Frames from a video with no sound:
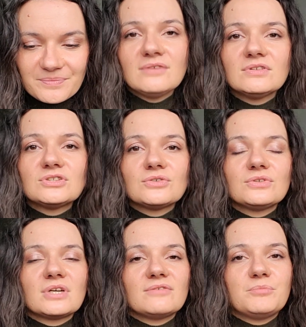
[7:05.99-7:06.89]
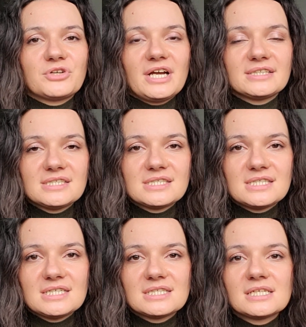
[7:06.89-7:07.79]
even though you have practiced
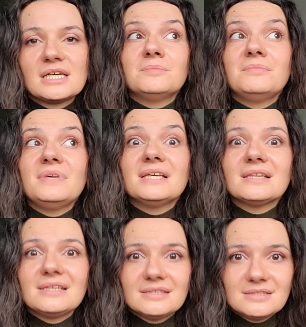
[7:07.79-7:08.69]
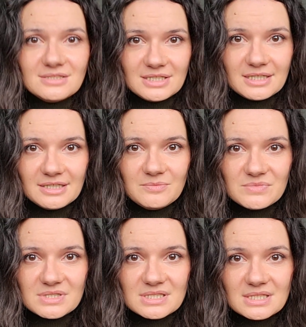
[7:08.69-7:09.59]
it a million times,